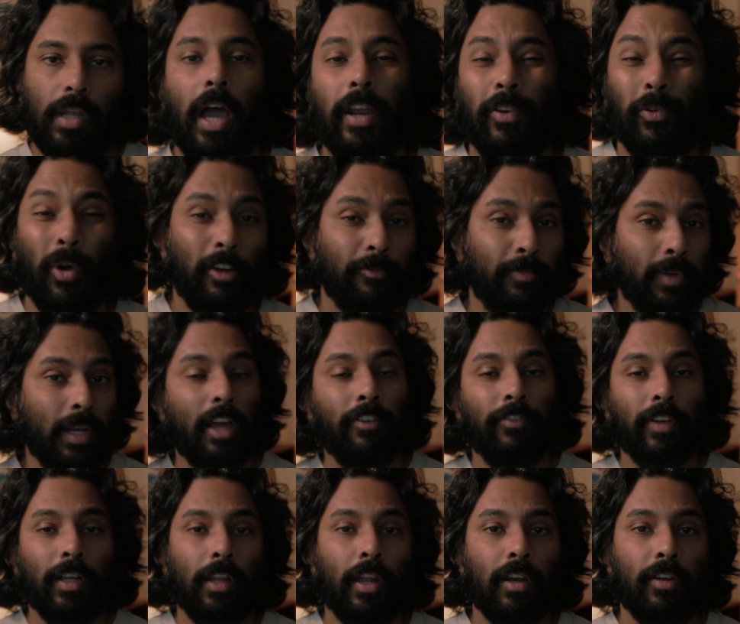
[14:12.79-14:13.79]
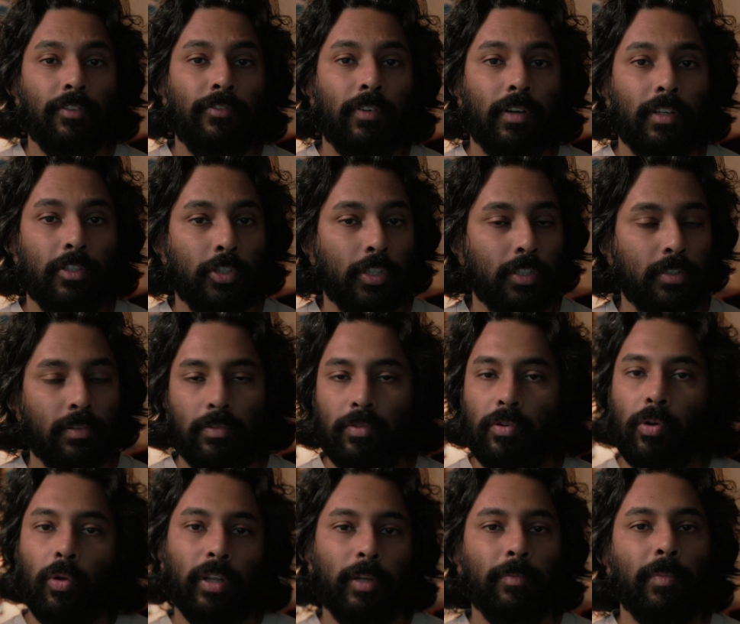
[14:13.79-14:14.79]
I know I've been having a lot of fun just
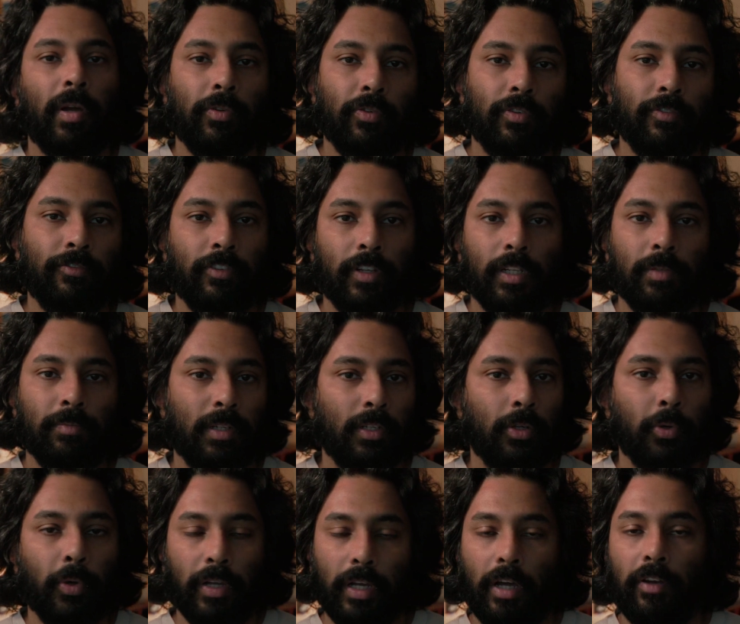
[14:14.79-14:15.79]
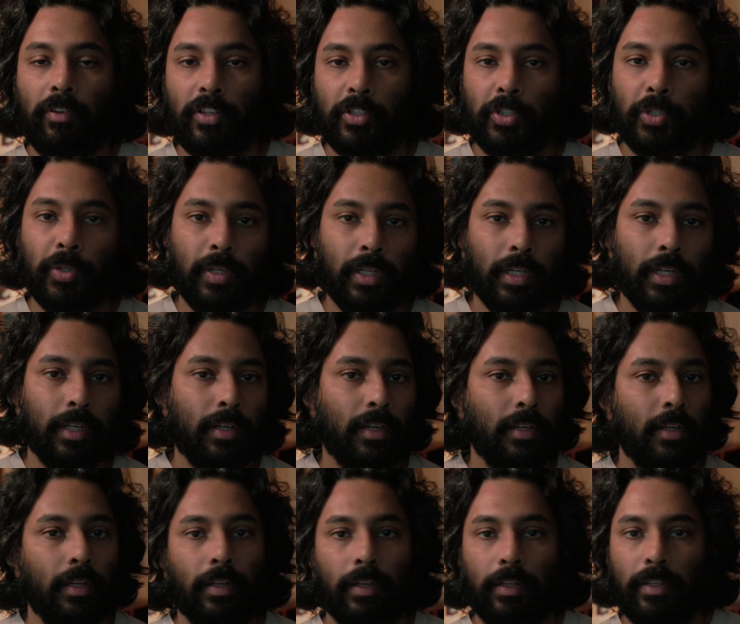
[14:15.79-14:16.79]
rolling my own film and going out and shooting it and
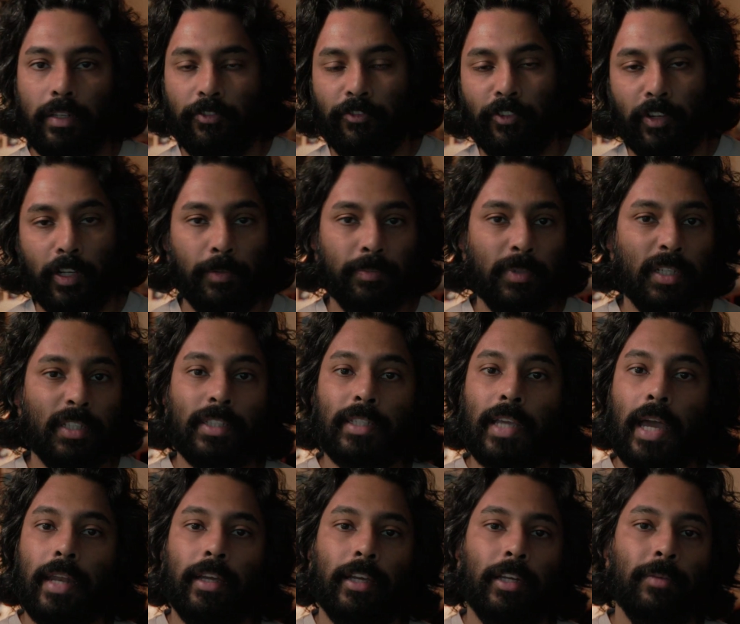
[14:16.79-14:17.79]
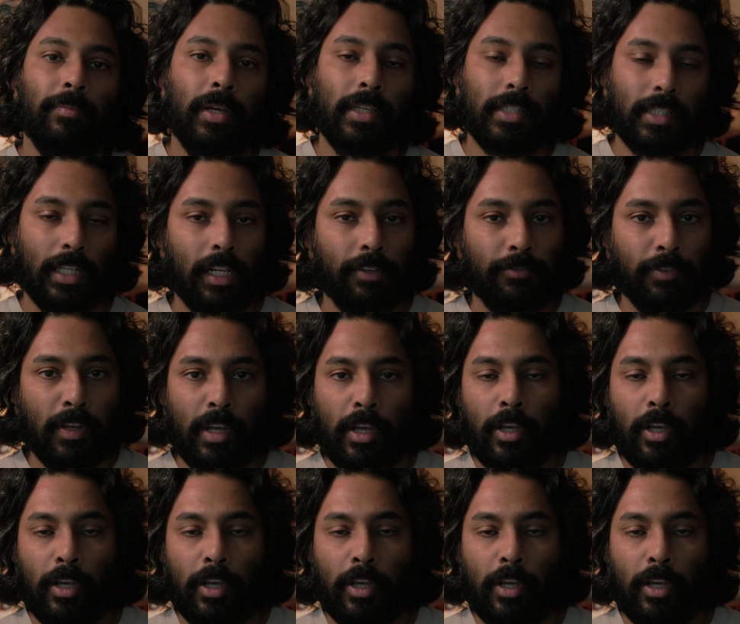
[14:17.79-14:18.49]
getting it developed and scanning it myself.